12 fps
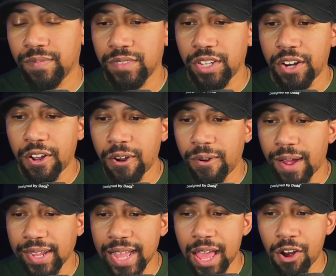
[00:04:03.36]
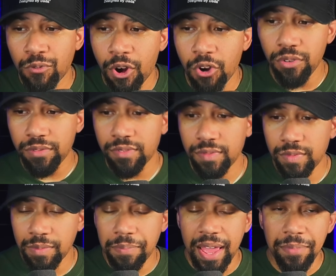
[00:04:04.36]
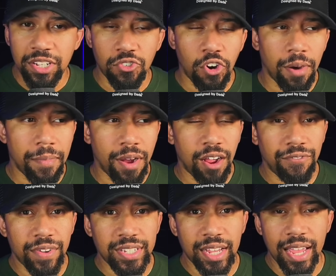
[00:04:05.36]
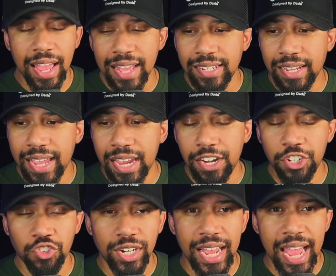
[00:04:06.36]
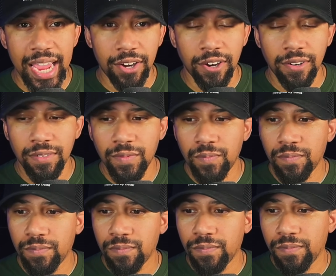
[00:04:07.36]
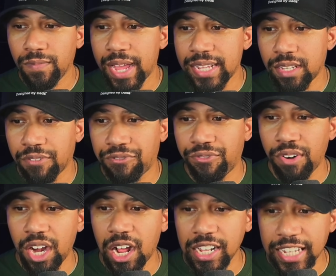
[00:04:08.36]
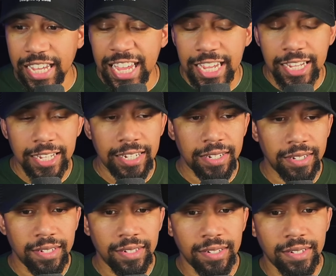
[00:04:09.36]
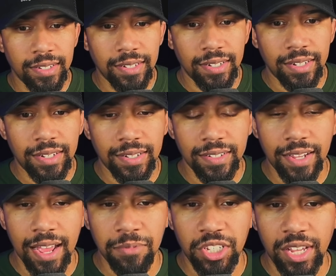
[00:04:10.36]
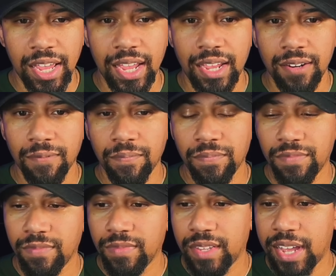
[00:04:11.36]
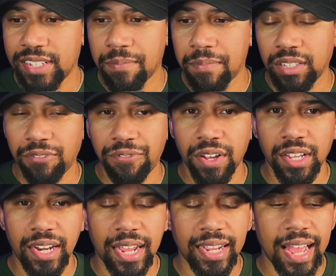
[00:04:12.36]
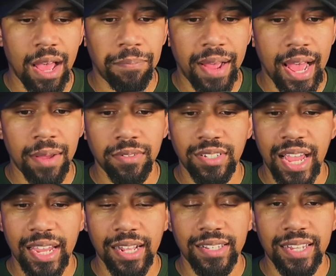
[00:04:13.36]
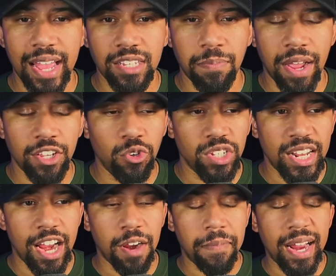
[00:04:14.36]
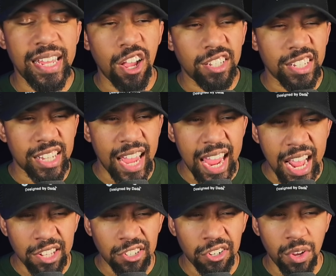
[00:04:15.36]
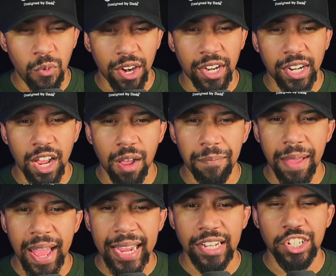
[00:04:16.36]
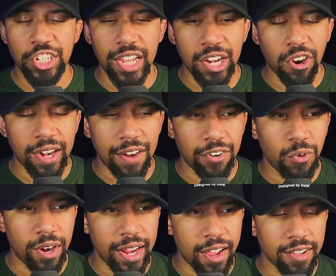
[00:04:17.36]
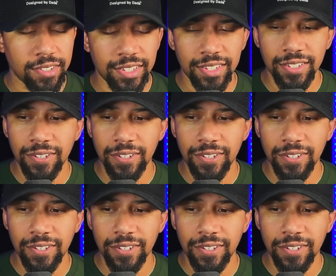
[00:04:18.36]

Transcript: you know, I kind of wrote Baby Storme off as an industry hater, as a flunky, you know what I'm saying? As a motherfucker that got by taking tests by using everybody else's answers and wanted to come back and shit on everyone else.